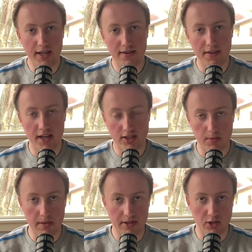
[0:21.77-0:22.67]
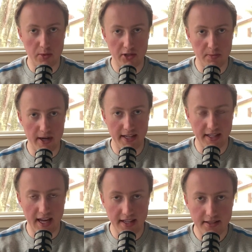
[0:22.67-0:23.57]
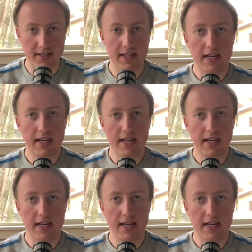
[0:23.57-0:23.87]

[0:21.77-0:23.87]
of the Hunter Baumgardt Sports Podcast.